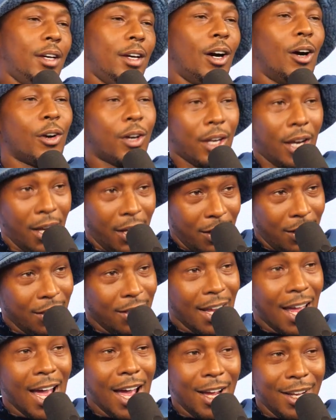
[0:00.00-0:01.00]
Okay,
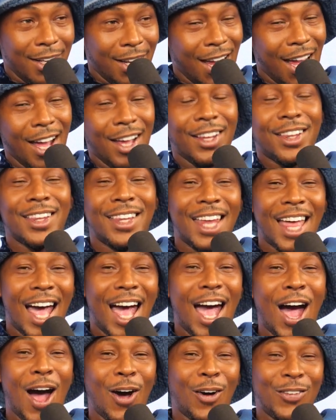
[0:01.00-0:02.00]
now
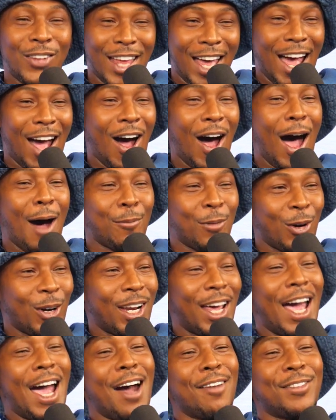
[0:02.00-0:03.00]
I'm
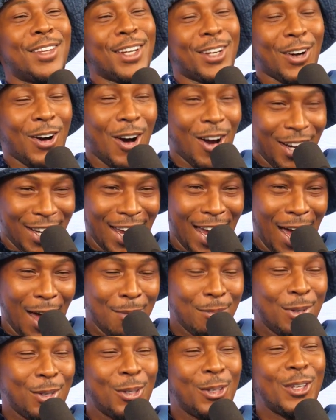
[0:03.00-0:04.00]
gonna have to call
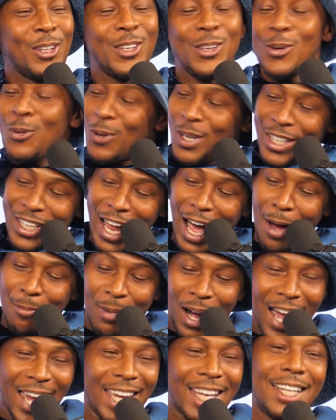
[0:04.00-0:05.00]
cap. You would not
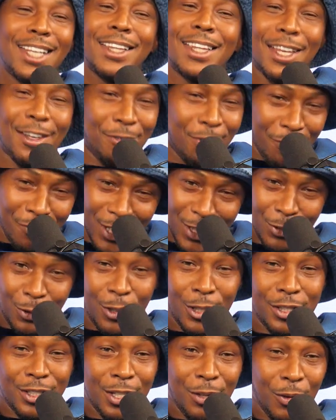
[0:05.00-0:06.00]
buy anything from
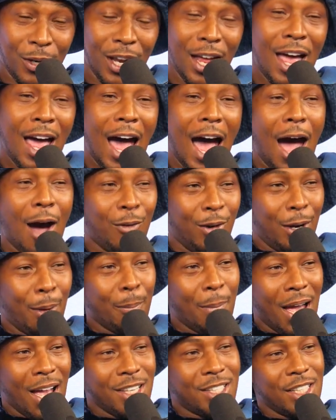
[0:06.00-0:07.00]
Victoria's Secret. I would
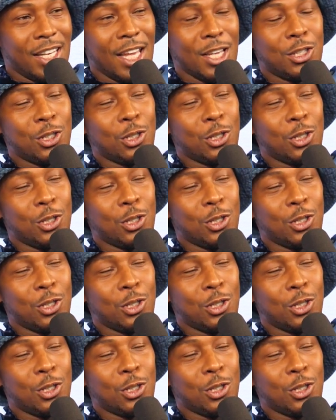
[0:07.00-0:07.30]
imagine that